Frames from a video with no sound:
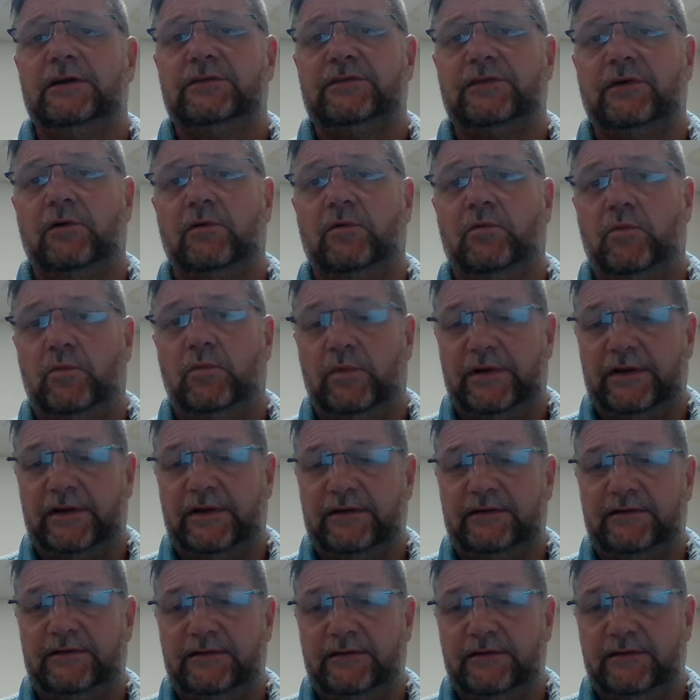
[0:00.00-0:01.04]
So
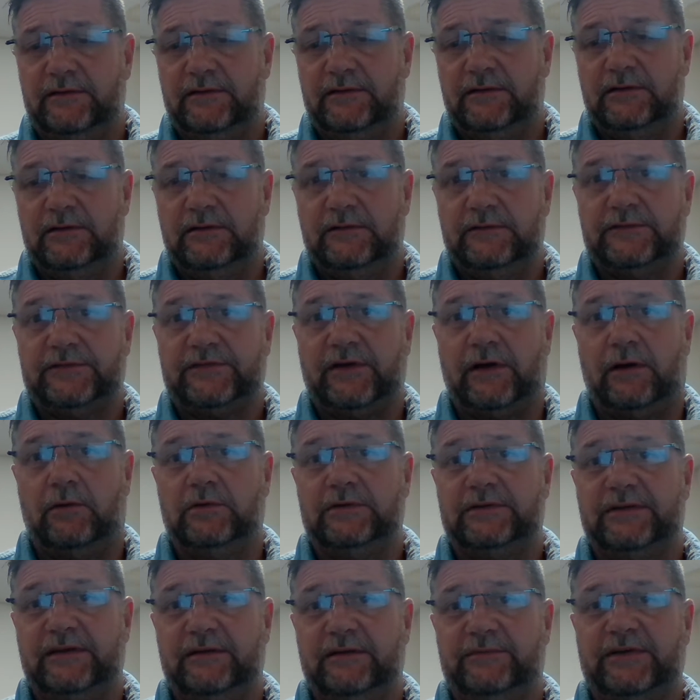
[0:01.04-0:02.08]
we saw
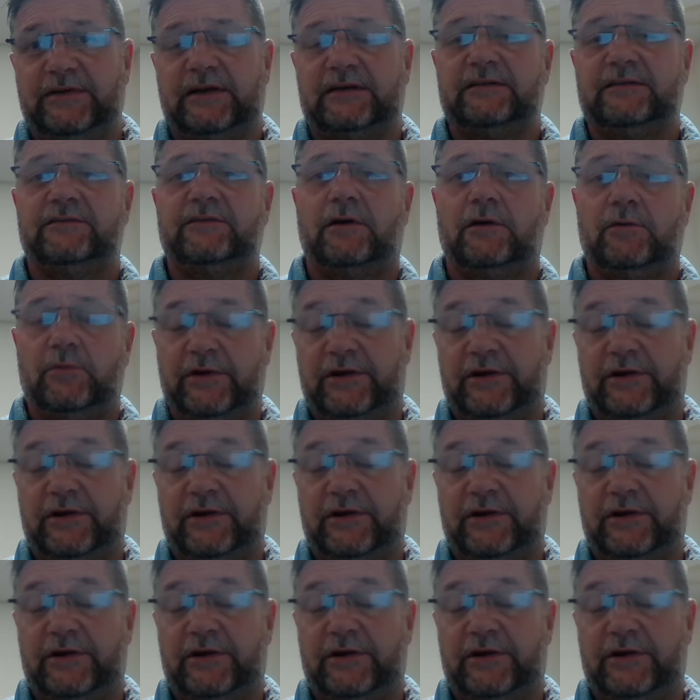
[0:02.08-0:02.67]
what the objectives are.